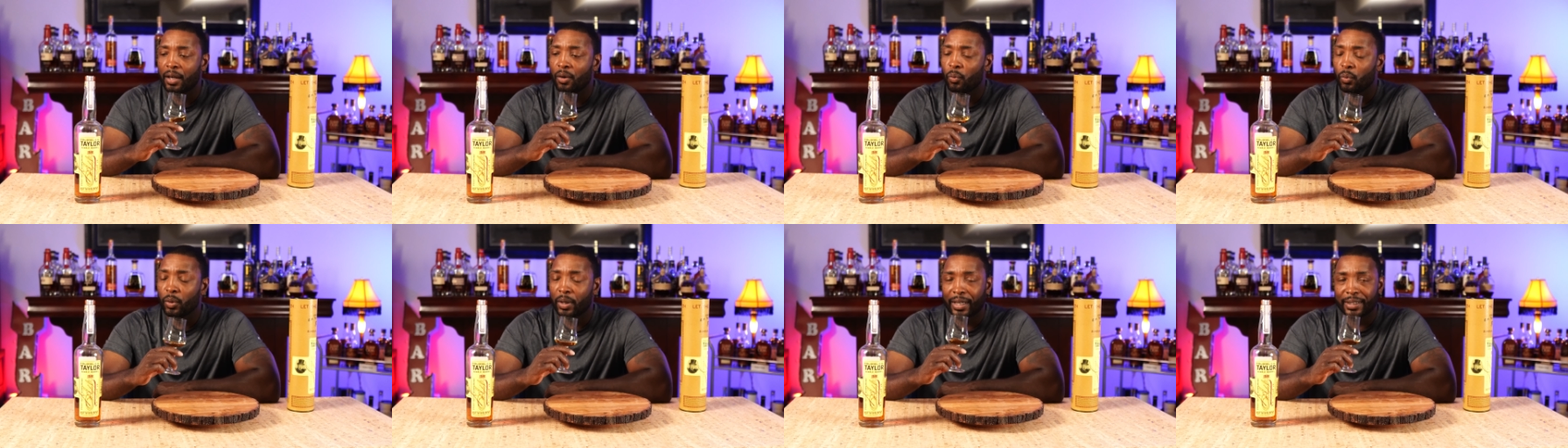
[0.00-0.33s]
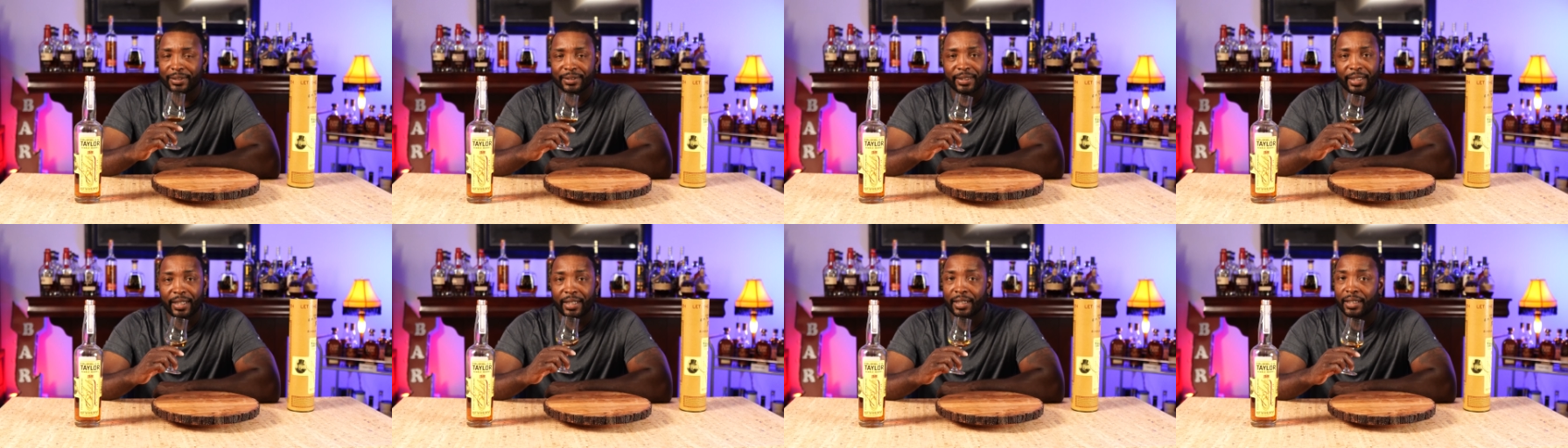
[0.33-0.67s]
Would I
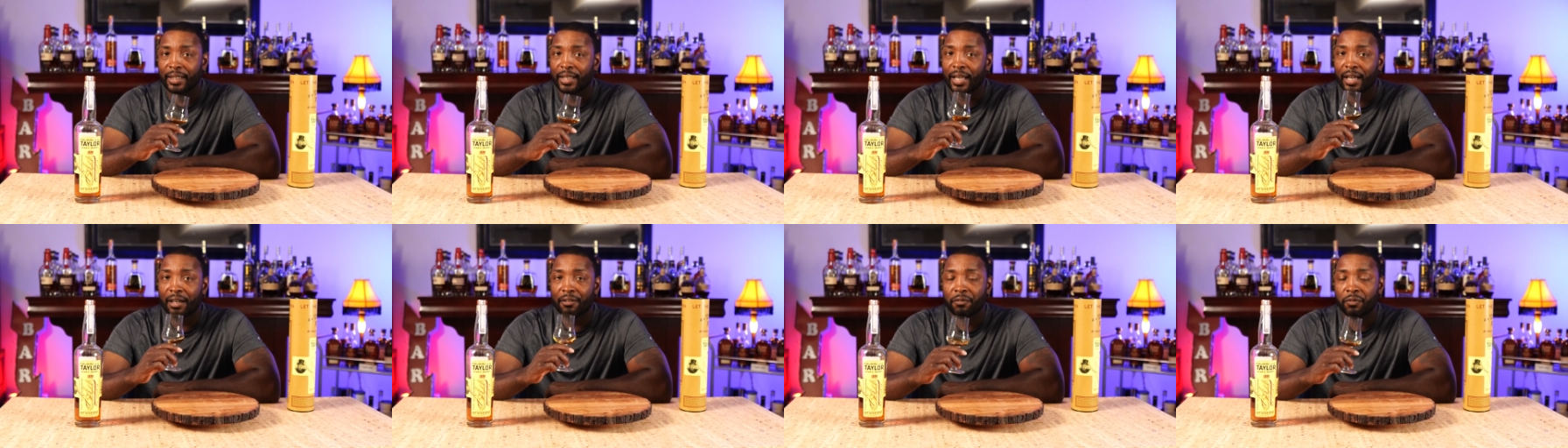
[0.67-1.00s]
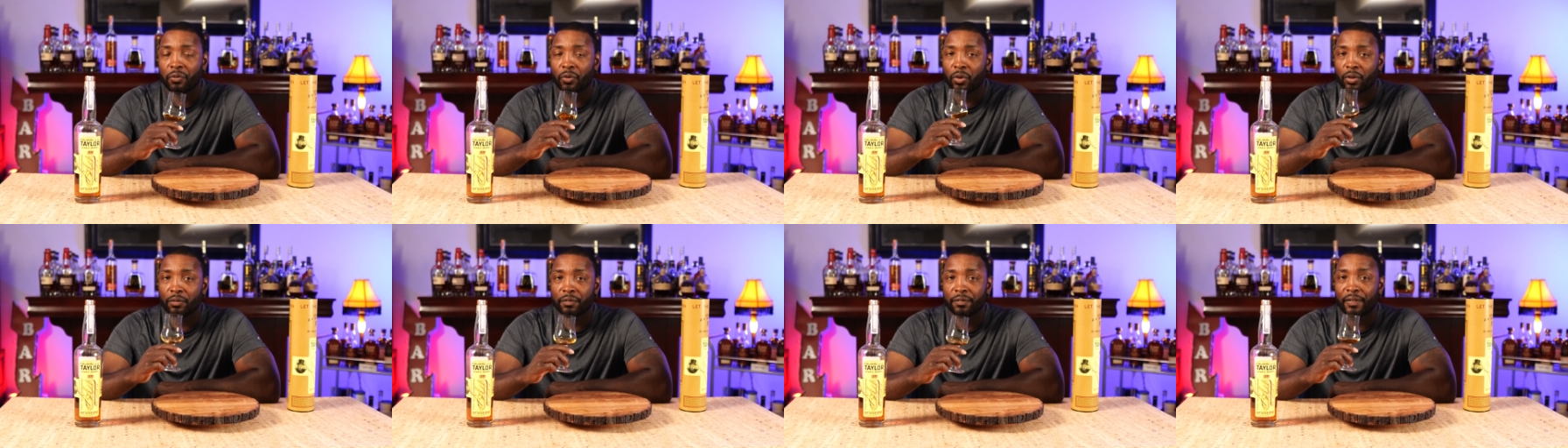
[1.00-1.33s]
stand in line
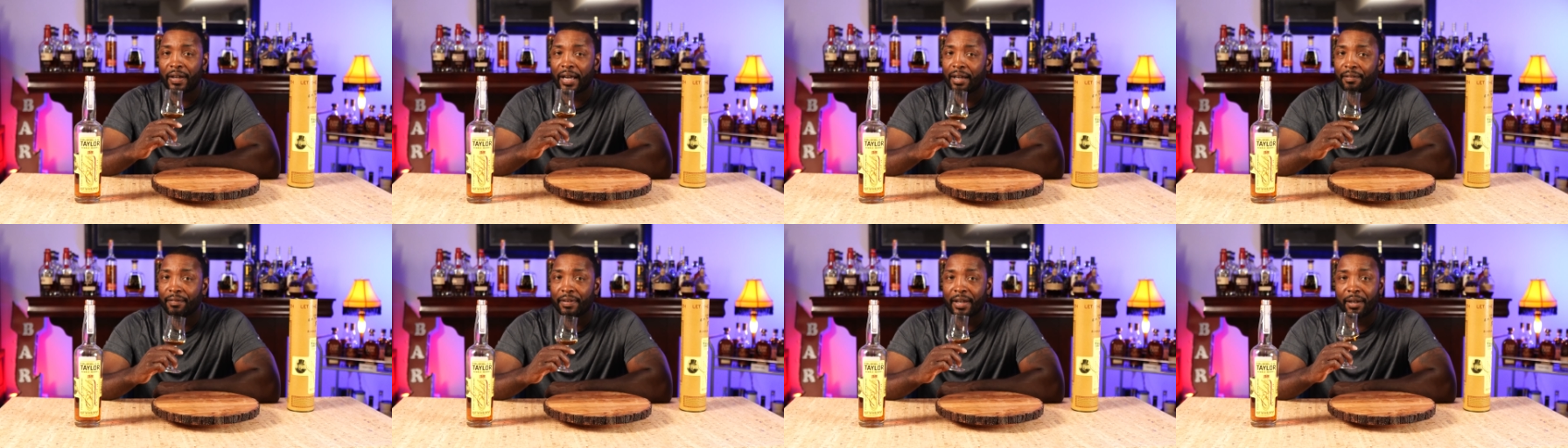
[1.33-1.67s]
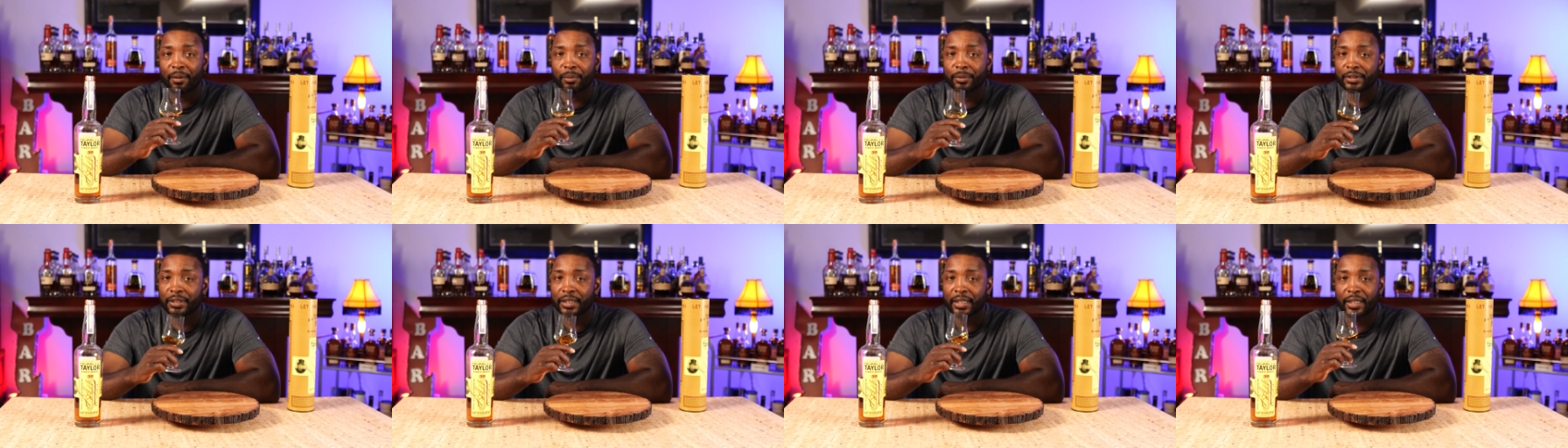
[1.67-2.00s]
four or five
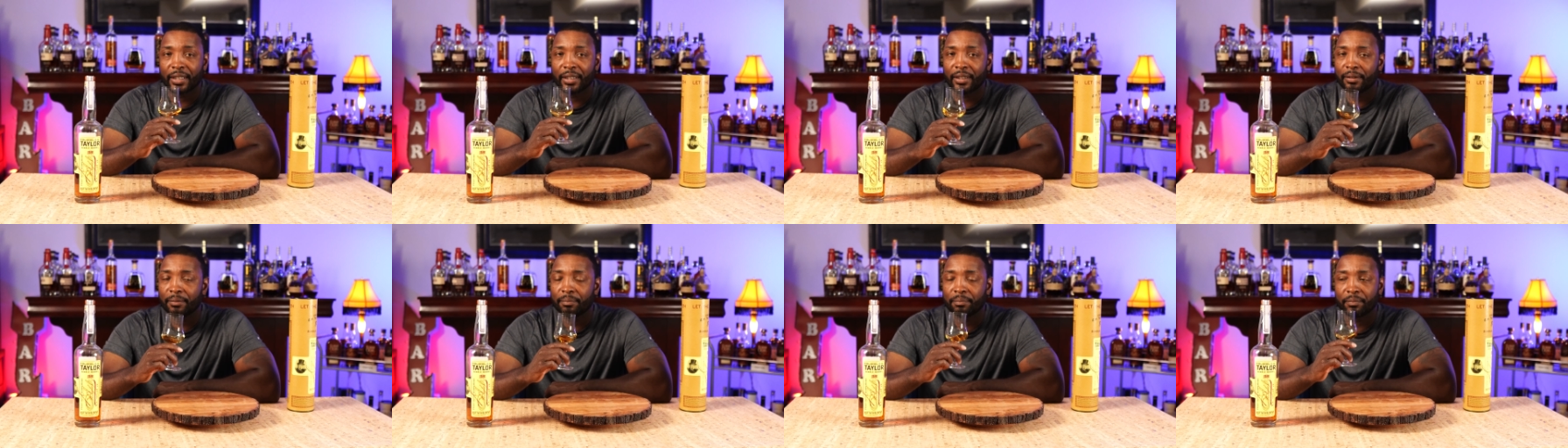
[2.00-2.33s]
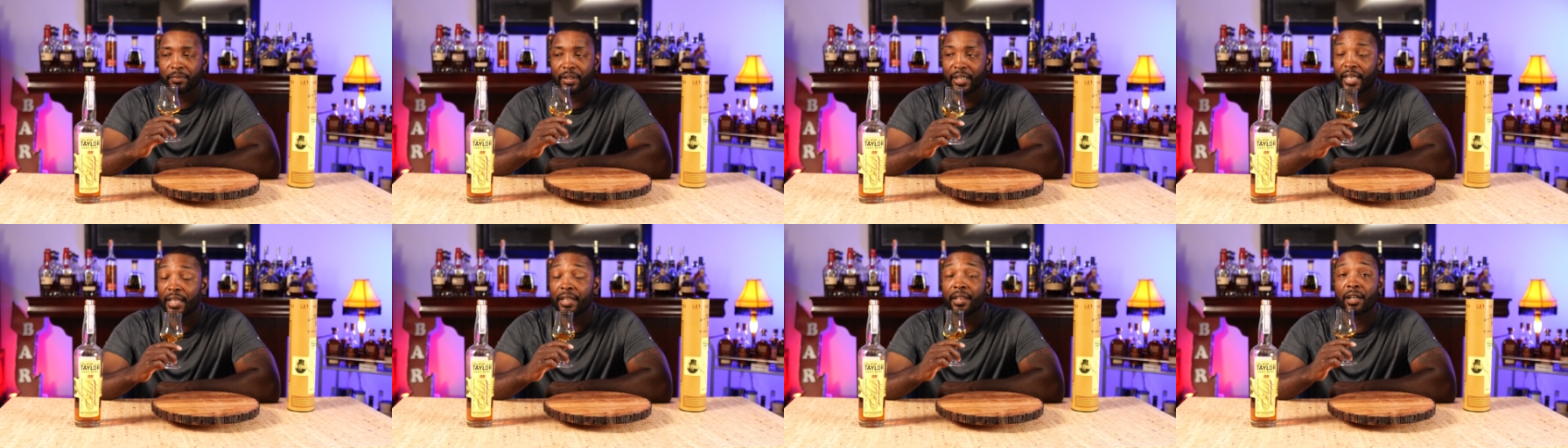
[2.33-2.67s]
hours again
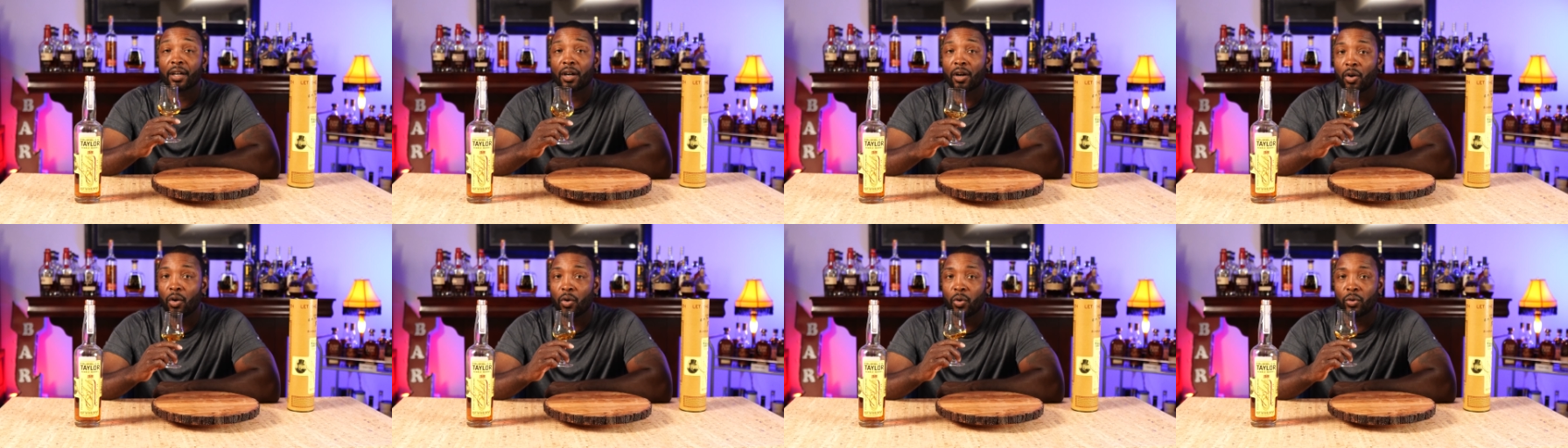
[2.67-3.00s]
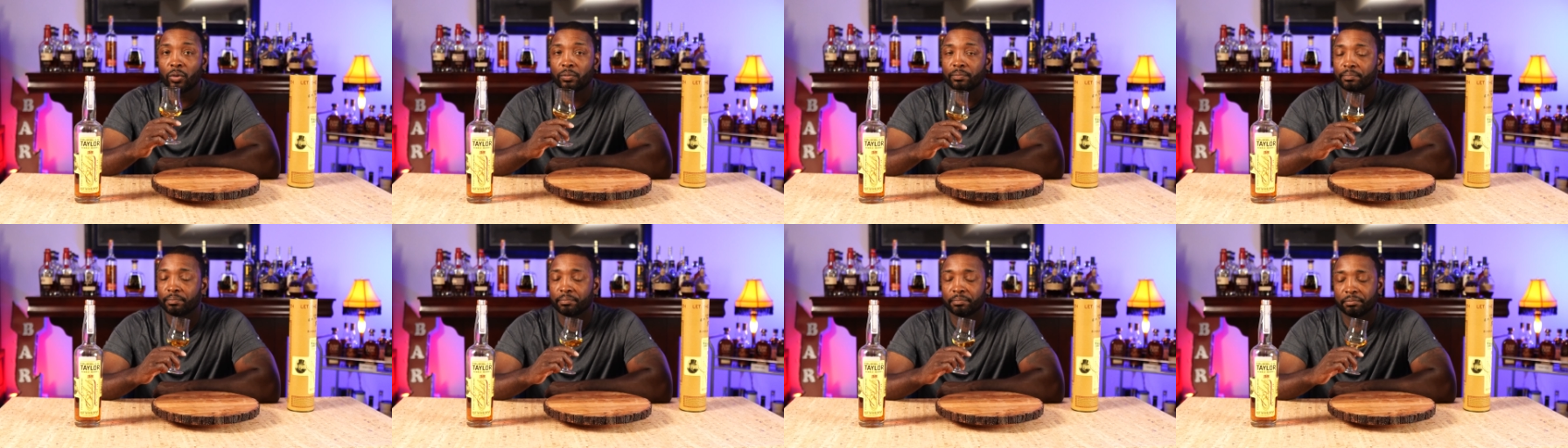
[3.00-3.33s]
in the
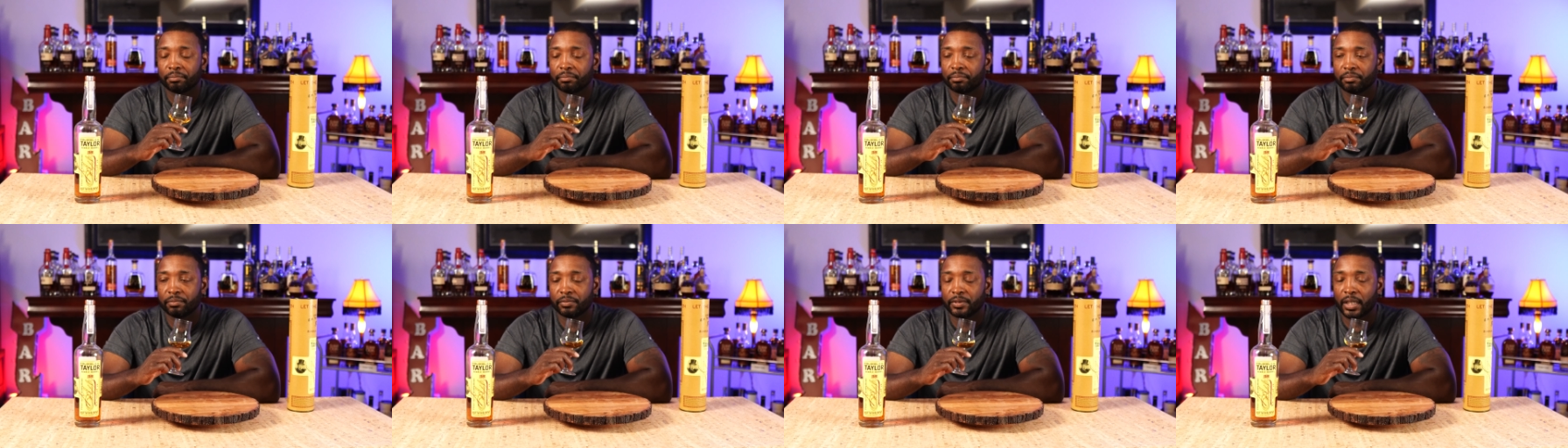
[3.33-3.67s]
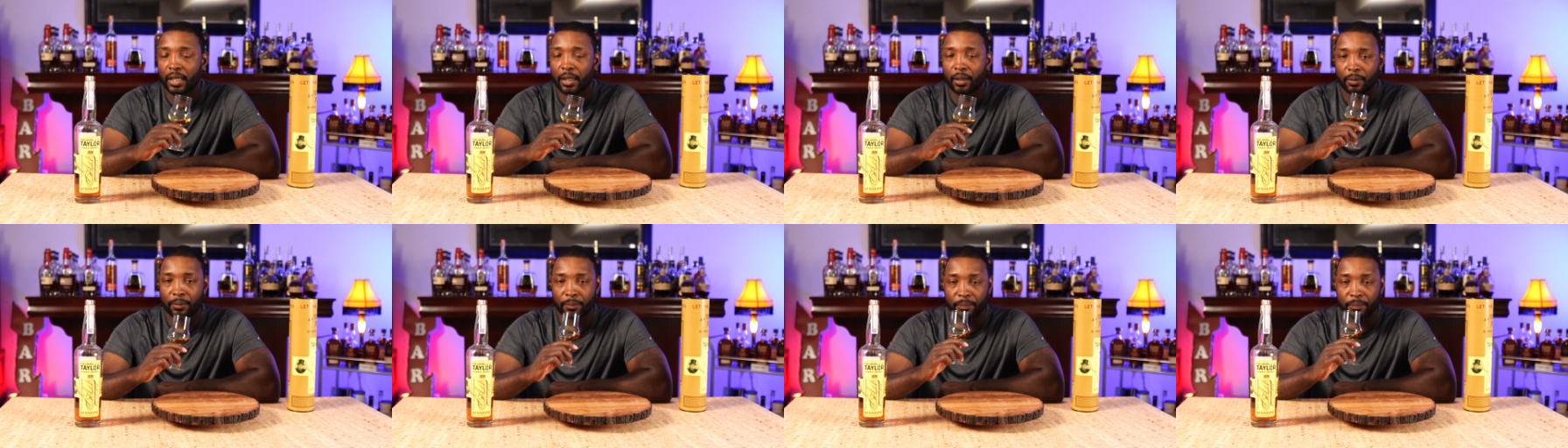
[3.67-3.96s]
cold? No.